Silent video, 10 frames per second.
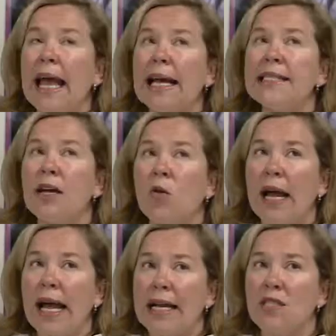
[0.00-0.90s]

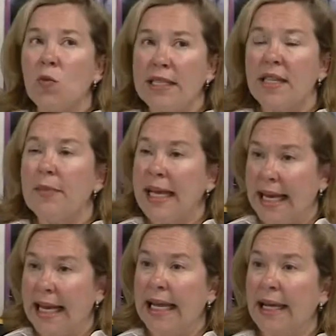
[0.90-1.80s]
SOS was the
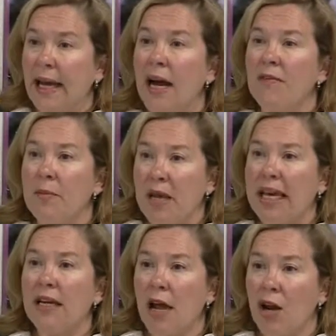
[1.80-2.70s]
beginning of the $1
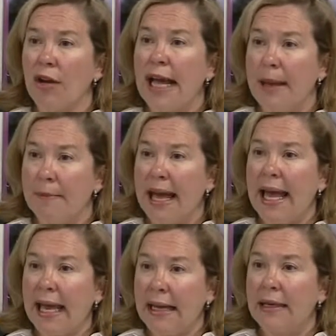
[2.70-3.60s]
Million
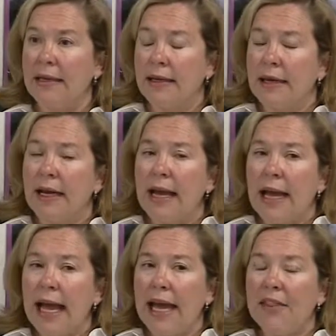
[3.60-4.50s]
campaign,
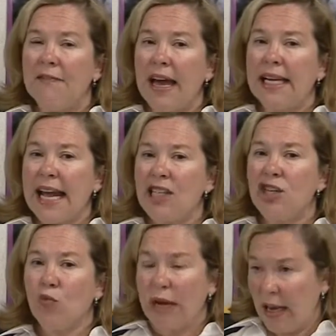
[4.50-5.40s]
and the
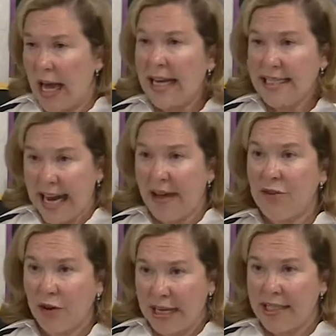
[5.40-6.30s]
foundation realized
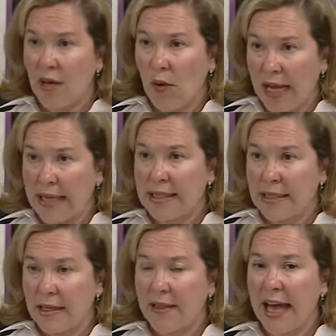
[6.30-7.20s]
after
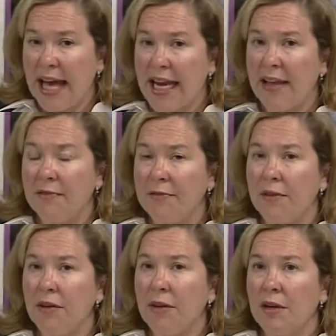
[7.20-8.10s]
SOS that if
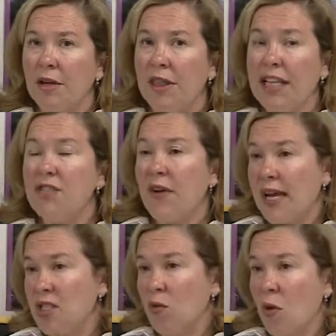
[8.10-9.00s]
these
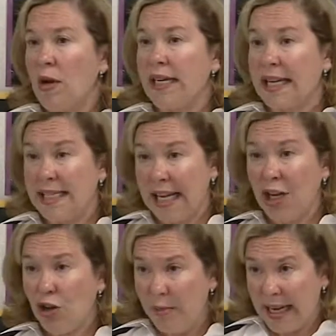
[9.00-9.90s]
funds were going to
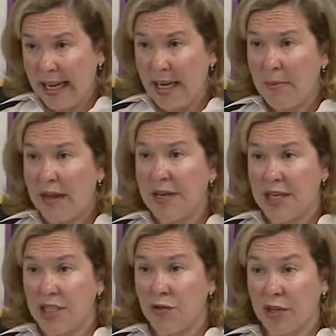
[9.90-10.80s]
continue to be needed by the
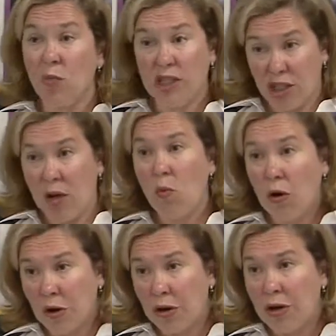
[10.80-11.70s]
district, which they
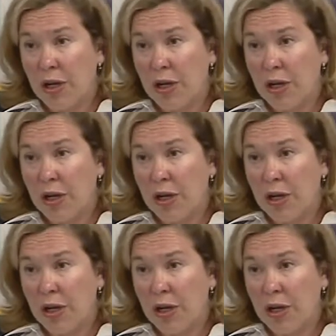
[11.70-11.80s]
were,